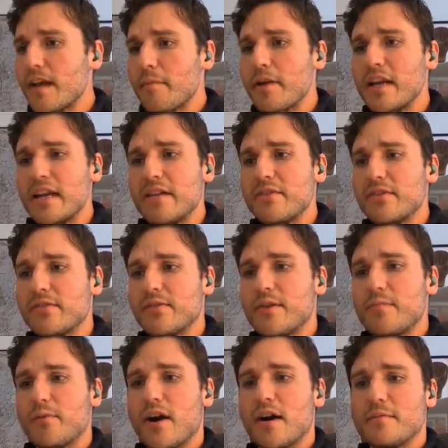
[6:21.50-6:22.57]
And I'm going to give it
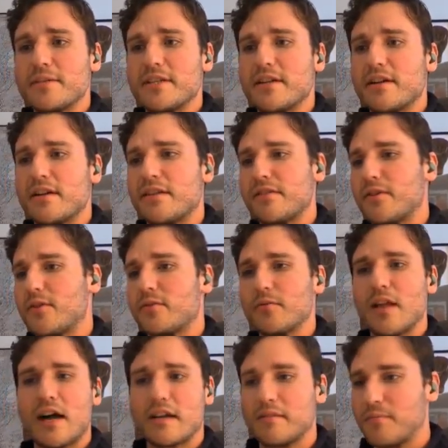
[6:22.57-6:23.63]
3 prompts here. So
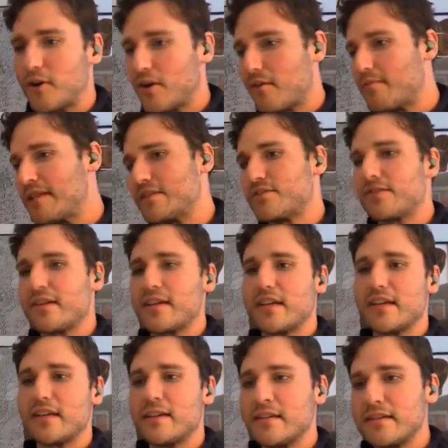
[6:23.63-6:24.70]
locked murder
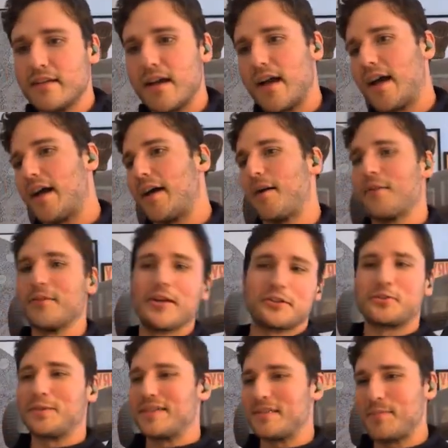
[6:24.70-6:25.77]
mystery,
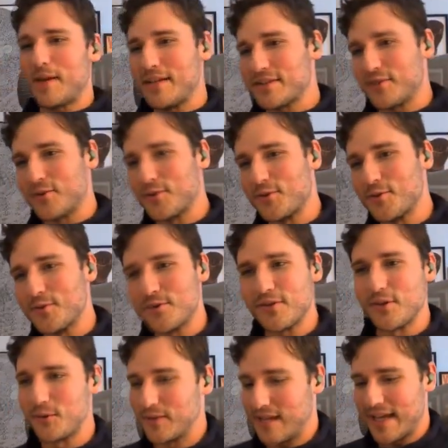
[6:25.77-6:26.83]
luxury space
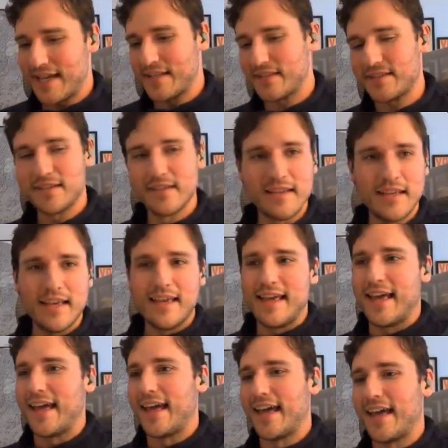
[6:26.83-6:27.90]
cruise, cold case.
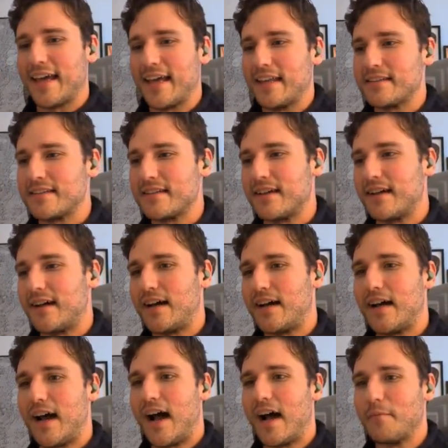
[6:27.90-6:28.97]
And
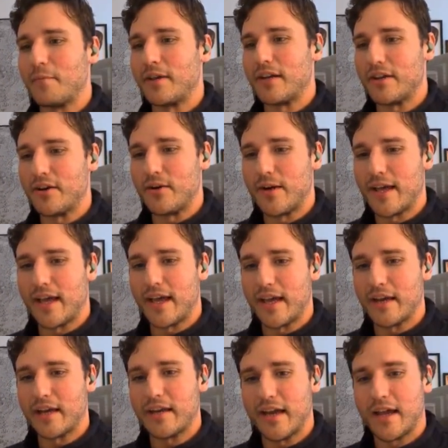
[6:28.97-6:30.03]
I'm going to go
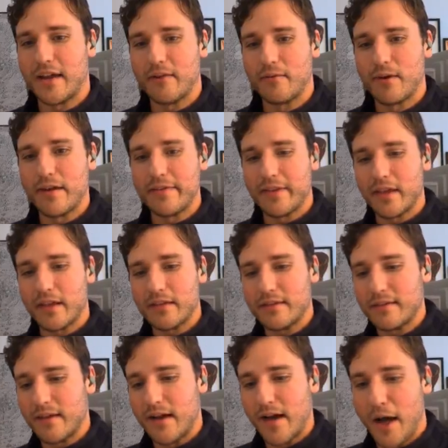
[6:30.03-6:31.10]
ahead and run
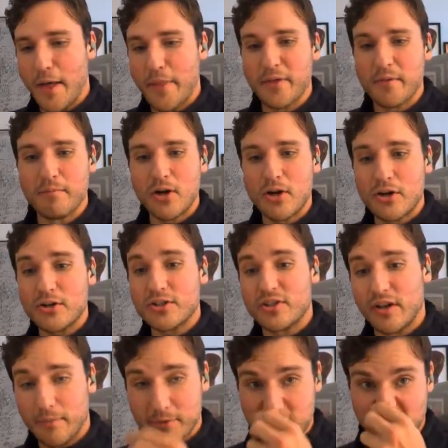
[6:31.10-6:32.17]
this on the murder
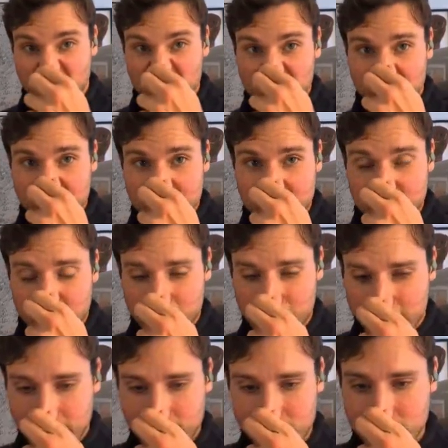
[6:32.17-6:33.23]
script here. That's the
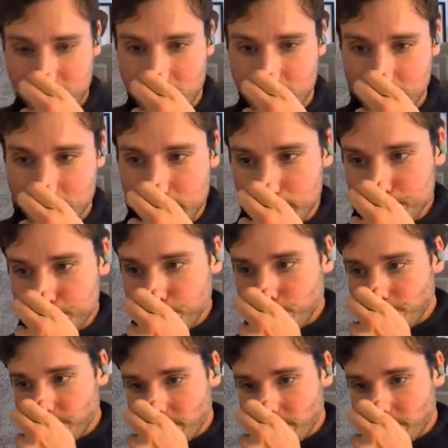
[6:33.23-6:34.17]
script I just showed you.